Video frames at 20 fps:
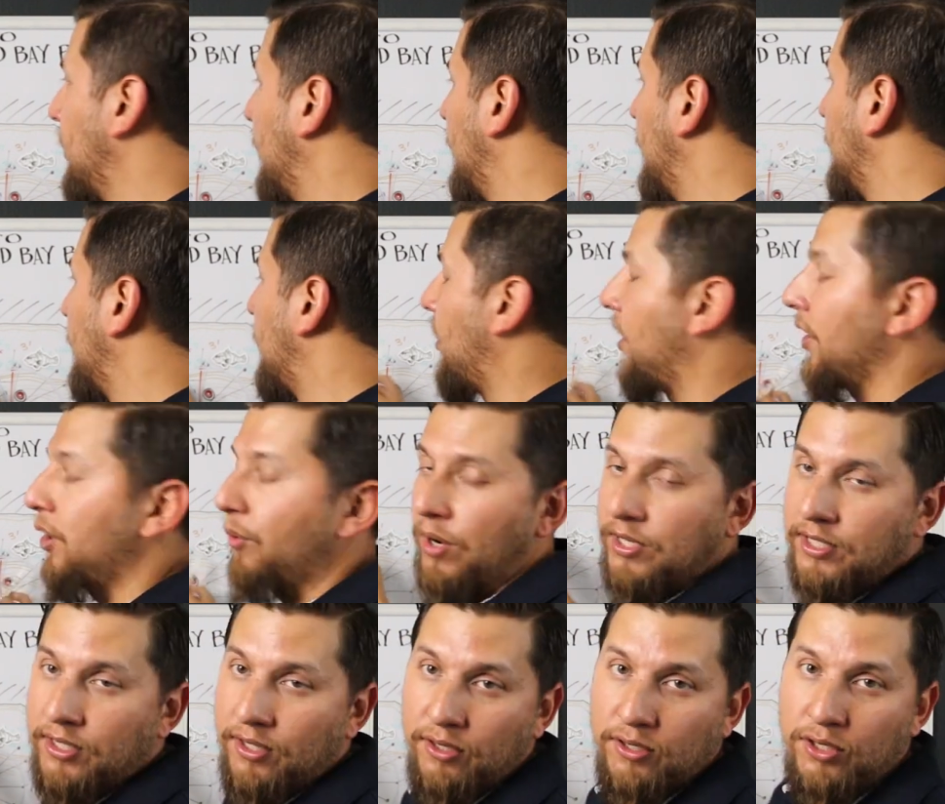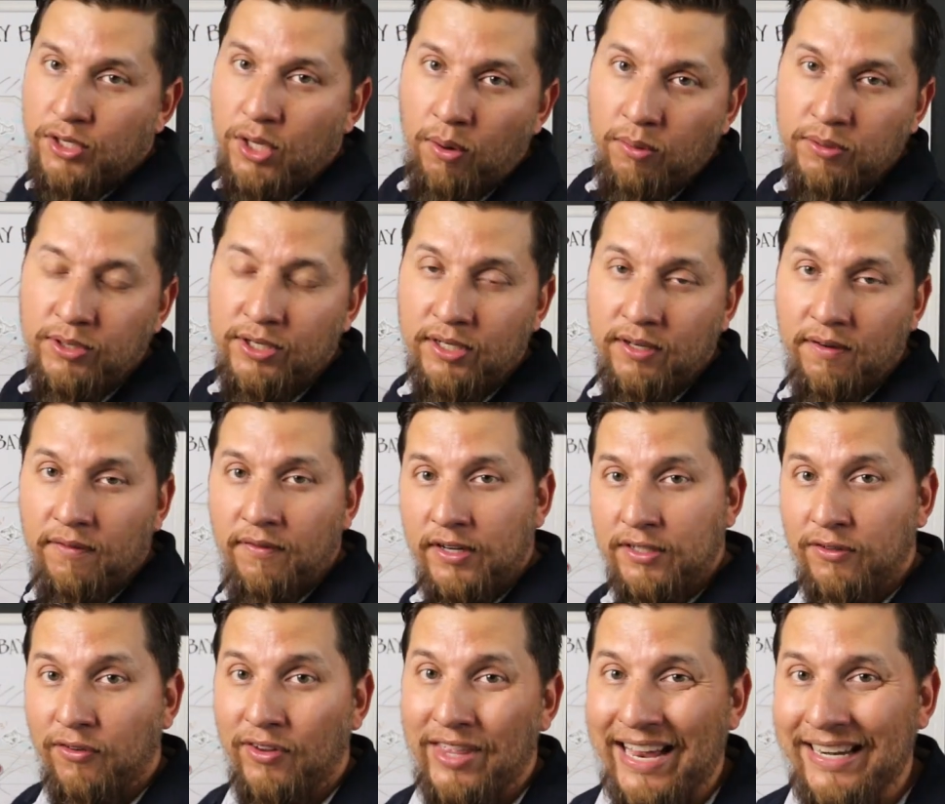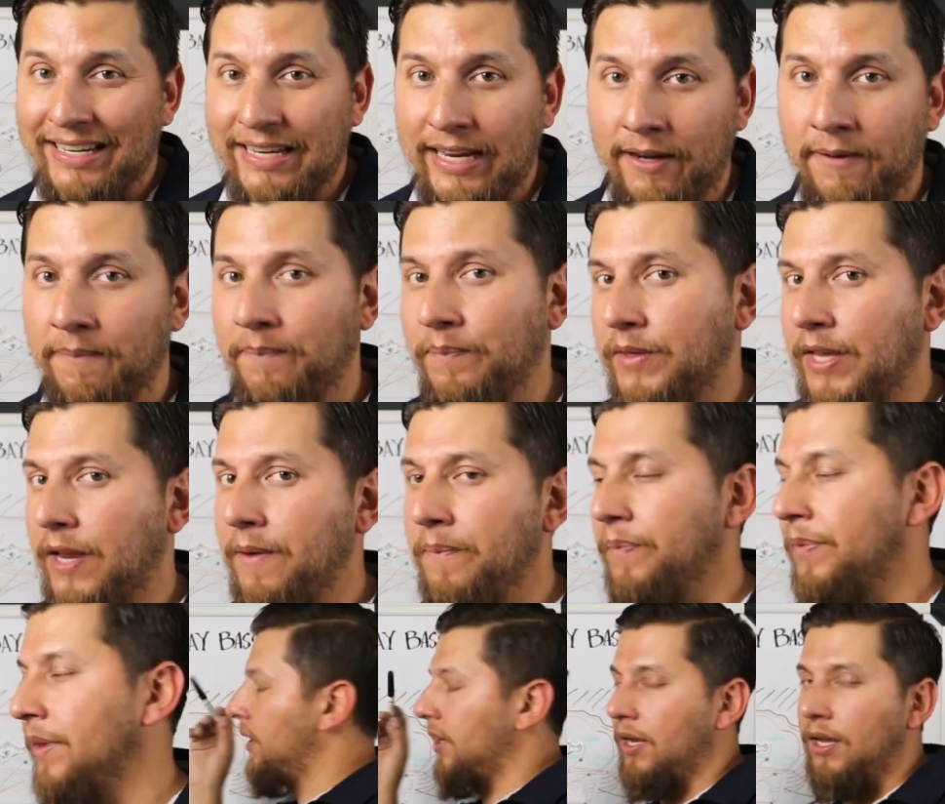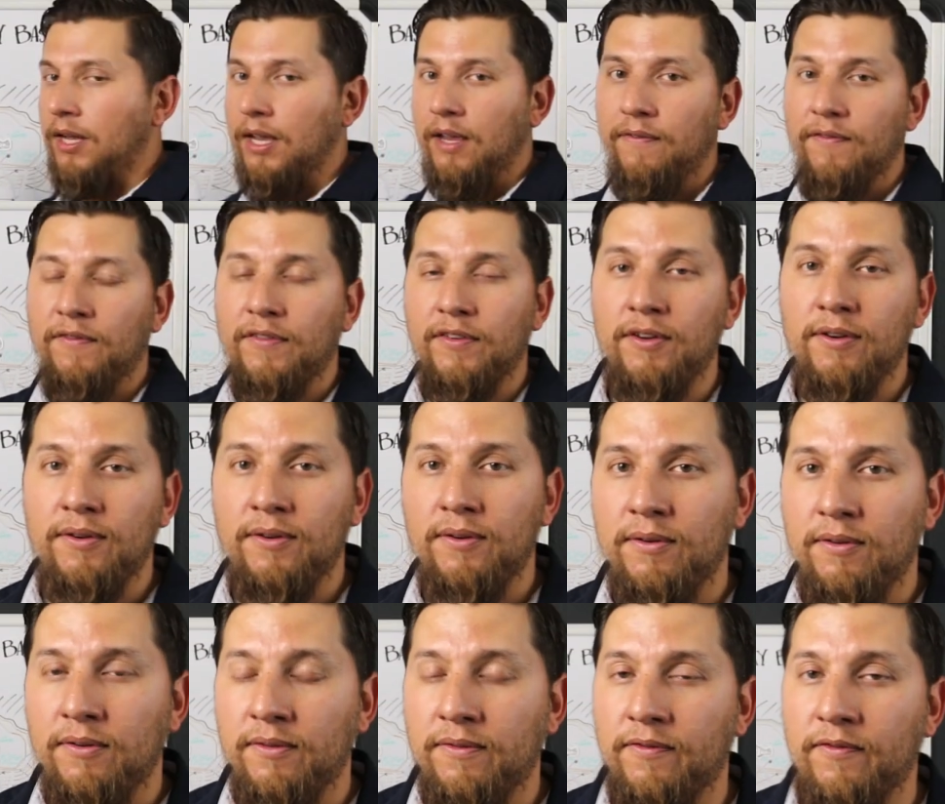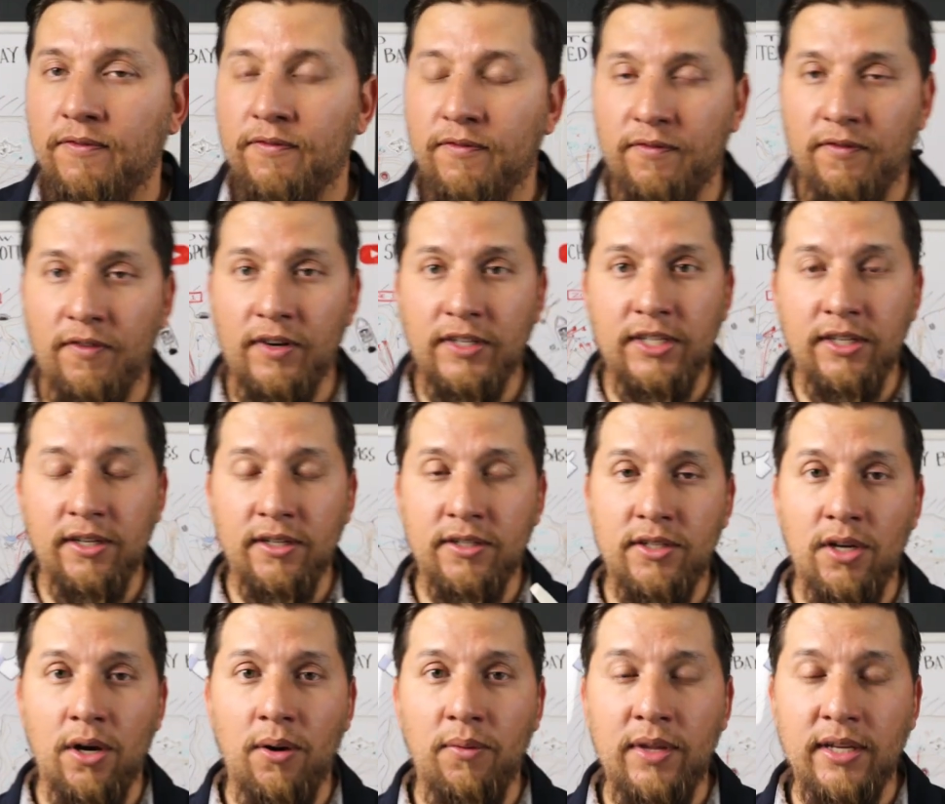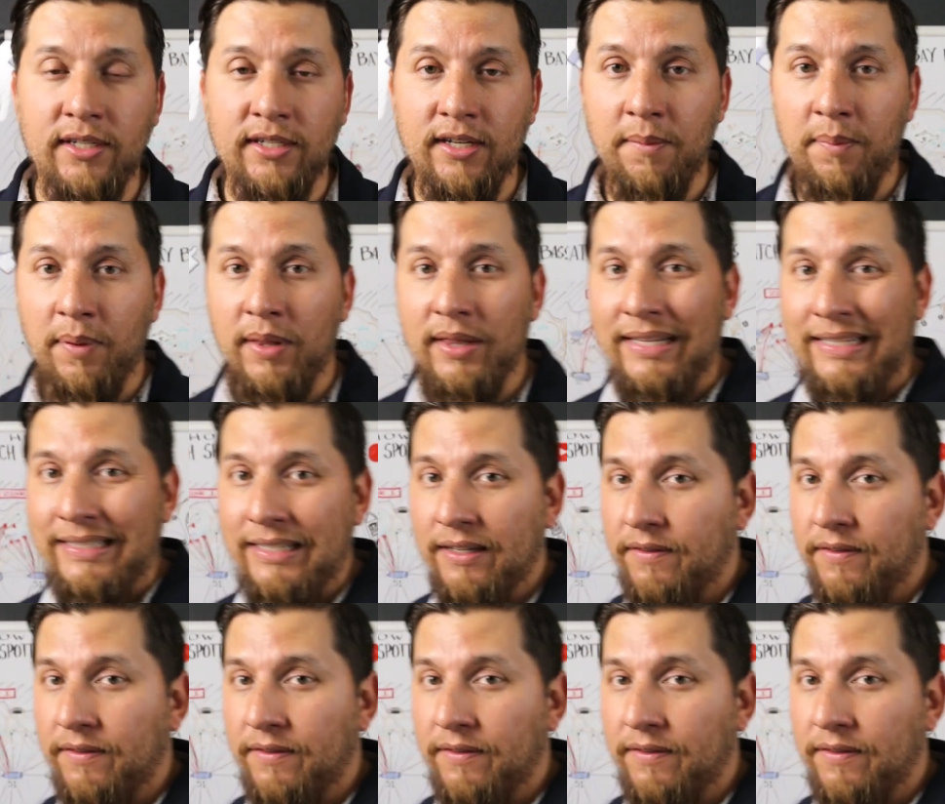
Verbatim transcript: in all the rest of those zones you're gonna fish for that day, okay? Uh, if you are fishing a zone that's completely